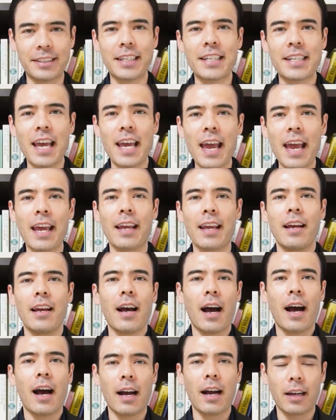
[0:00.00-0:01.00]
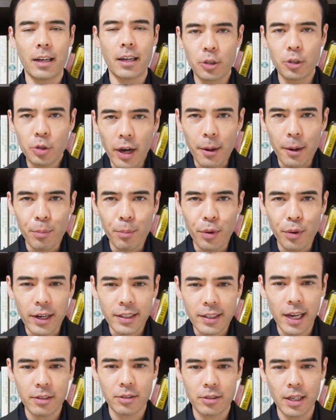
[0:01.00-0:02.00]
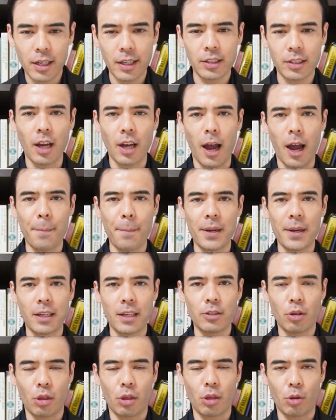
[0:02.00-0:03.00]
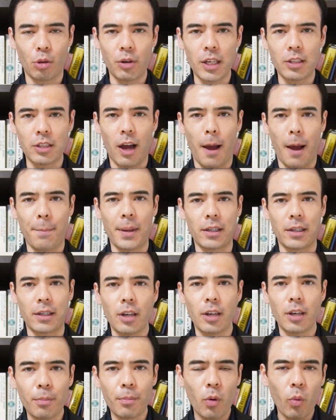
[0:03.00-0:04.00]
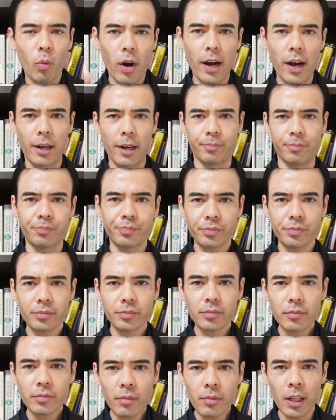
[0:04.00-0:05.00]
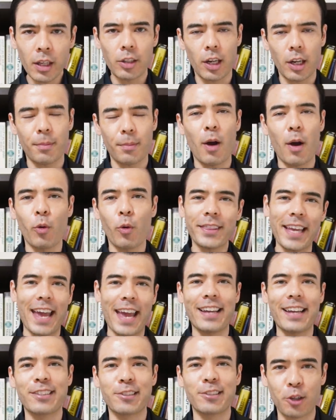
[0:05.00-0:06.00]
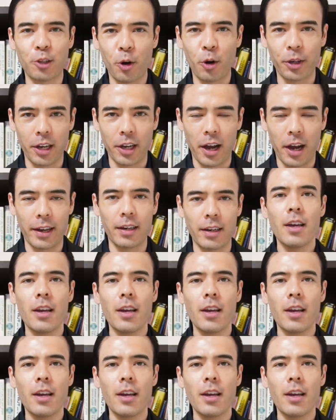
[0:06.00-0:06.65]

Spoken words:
Today, I'm going to try to break down today's topic into three topics. Number one, talk about what the heck is going on.